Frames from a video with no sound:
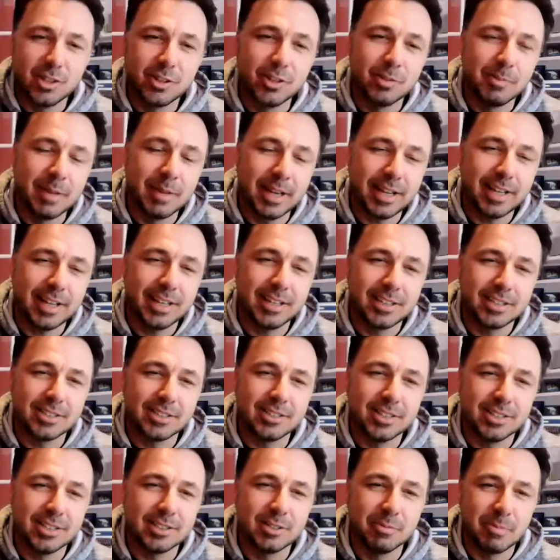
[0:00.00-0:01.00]
you're making a
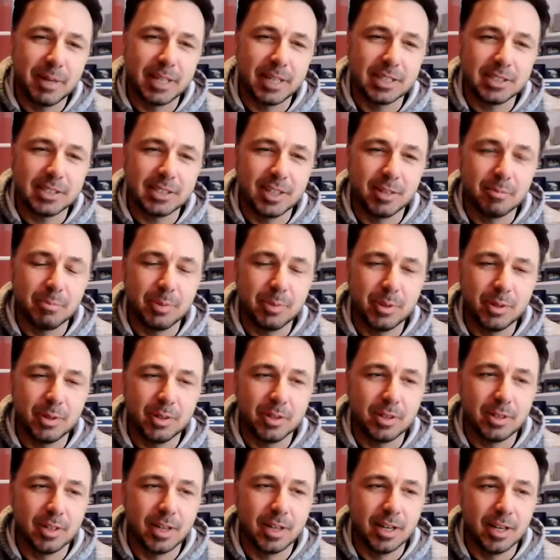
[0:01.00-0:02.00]
decision based on
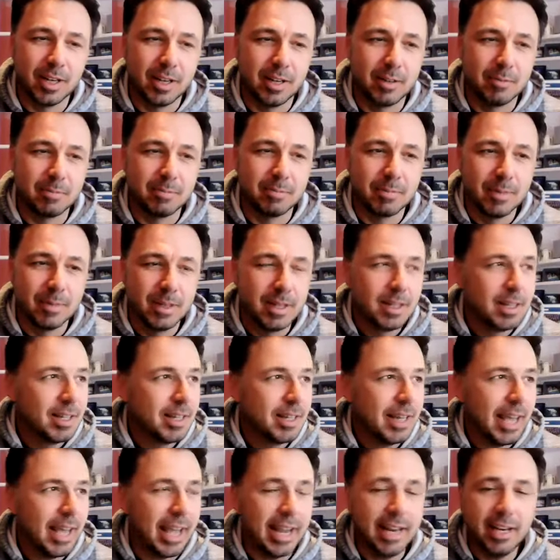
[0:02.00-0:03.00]
pure
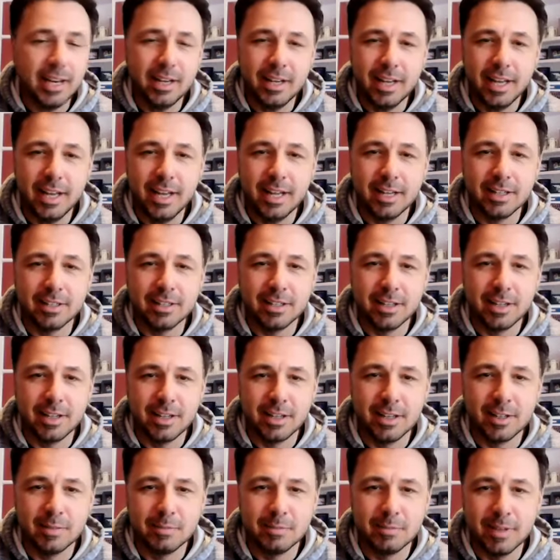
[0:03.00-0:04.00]
hate and
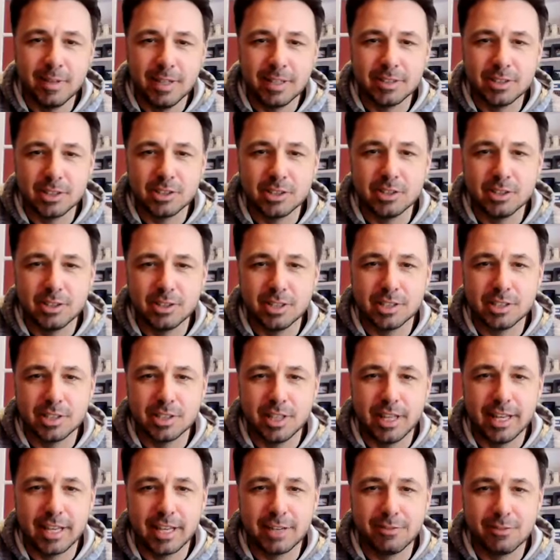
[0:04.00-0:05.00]

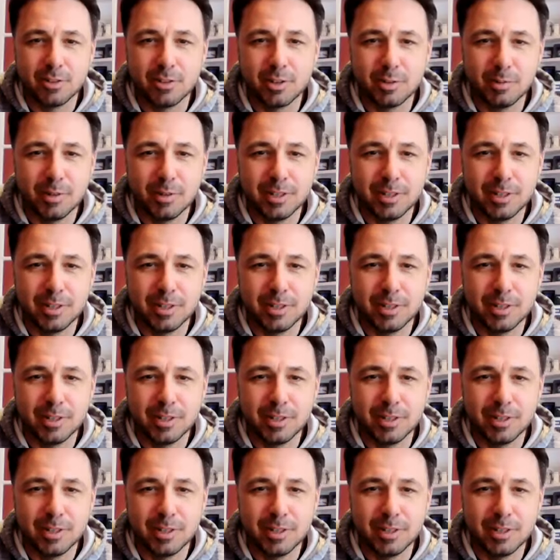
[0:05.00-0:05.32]
dislike for